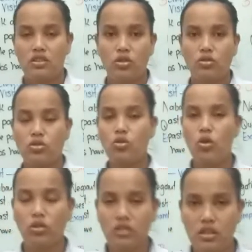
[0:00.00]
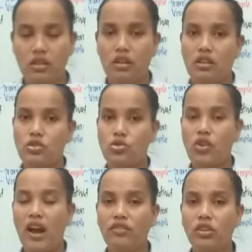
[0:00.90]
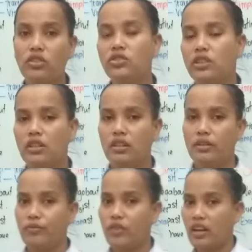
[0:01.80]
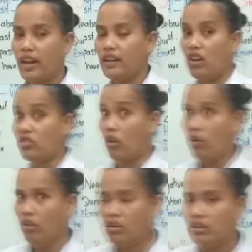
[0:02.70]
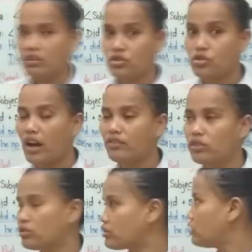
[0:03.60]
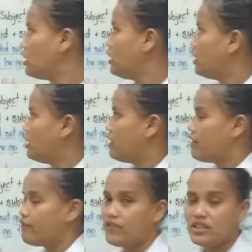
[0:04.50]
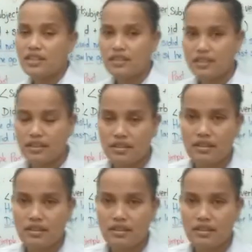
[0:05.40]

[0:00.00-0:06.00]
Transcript: So talked, traveled, okay, not the, traveled, visited,